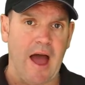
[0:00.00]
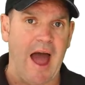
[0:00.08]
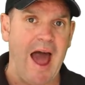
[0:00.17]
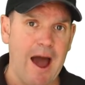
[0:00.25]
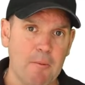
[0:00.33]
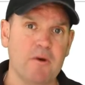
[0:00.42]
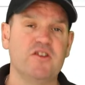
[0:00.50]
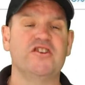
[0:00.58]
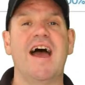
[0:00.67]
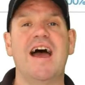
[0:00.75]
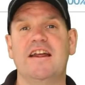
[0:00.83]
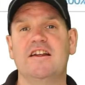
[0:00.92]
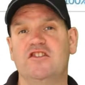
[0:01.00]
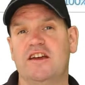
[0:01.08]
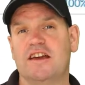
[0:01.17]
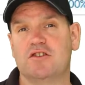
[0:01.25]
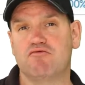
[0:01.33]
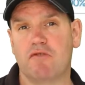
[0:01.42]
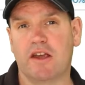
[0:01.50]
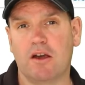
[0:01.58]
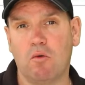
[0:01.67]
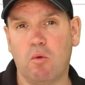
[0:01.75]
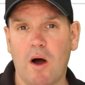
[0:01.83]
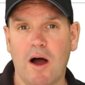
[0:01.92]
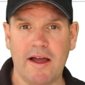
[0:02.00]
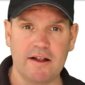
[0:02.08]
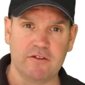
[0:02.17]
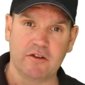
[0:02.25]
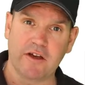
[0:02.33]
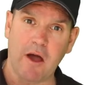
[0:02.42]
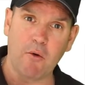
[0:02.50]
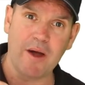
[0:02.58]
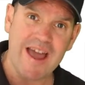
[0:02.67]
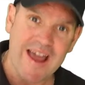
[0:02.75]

how much energy is required to go